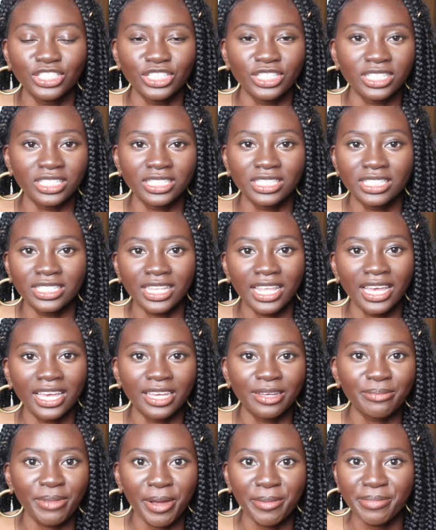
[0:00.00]
Jesus is
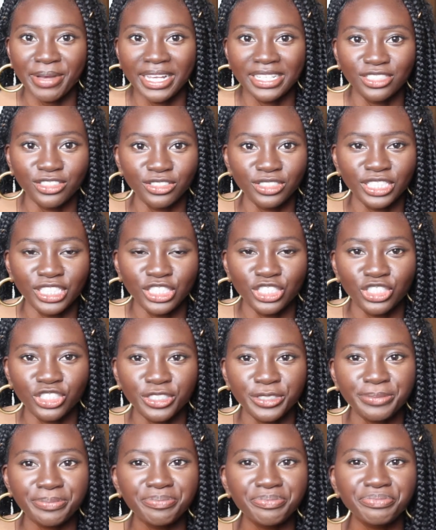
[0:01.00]
like my master
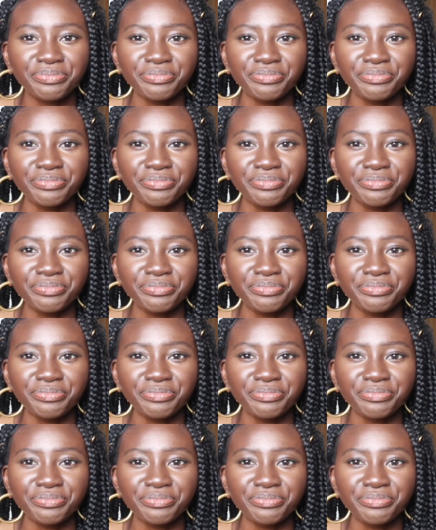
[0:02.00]
teacher.